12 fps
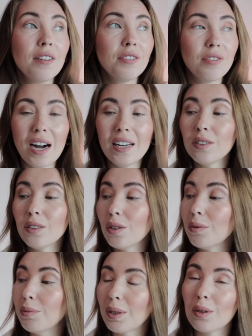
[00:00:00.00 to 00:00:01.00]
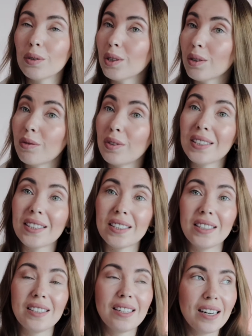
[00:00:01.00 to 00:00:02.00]
Phyto because of
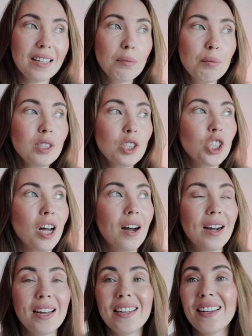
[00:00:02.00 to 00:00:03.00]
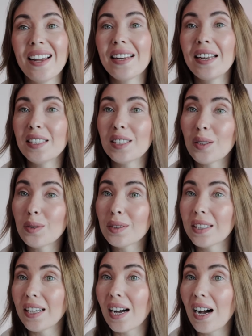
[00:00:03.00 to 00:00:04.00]
its incredible shine, and I saw
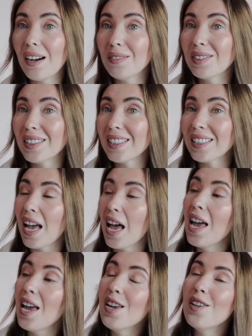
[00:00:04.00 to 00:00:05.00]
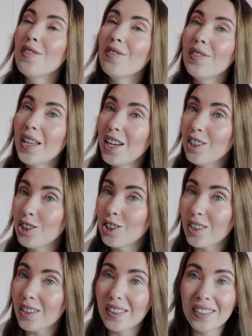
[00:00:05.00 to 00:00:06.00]
they have this
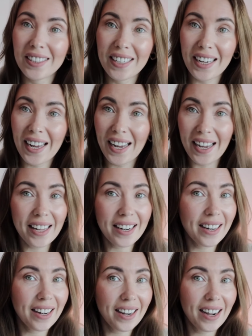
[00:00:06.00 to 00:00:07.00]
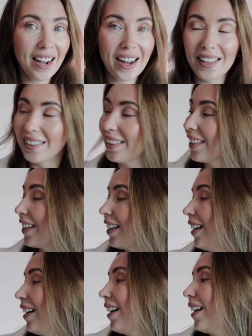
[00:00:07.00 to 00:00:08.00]
natural hair color,
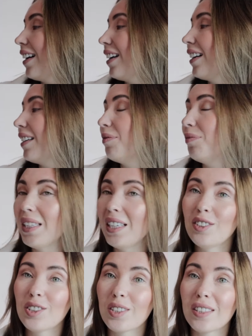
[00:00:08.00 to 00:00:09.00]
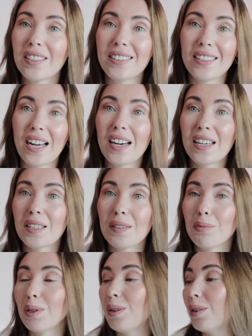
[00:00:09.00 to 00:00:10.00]
natural dark
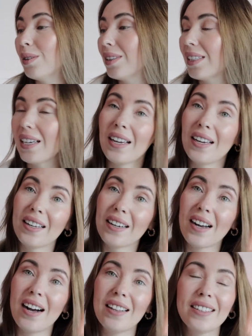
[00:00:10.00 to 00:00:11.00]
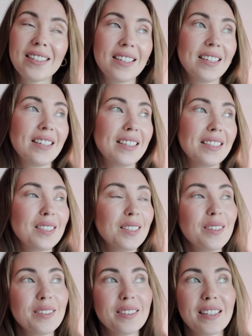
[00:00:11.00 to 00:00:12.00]
blonde hair color, and I
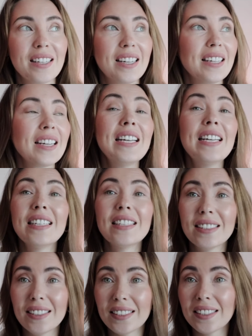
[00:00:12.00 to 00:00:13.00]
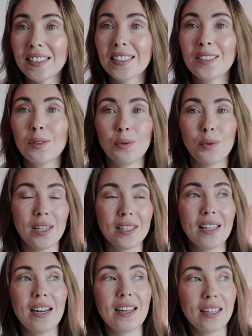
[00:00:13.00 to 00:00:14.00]
thought like this is the
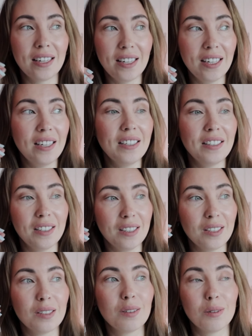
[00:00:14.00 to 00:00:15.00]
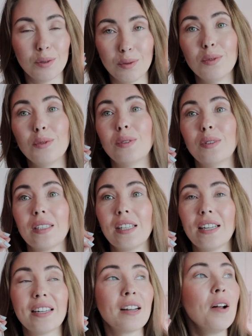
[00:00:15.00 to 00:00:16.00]
one I really need to do it,
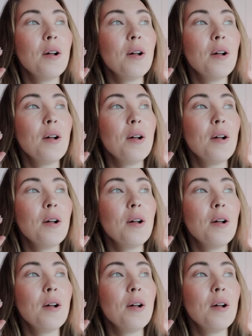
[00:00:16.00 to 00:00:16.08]
like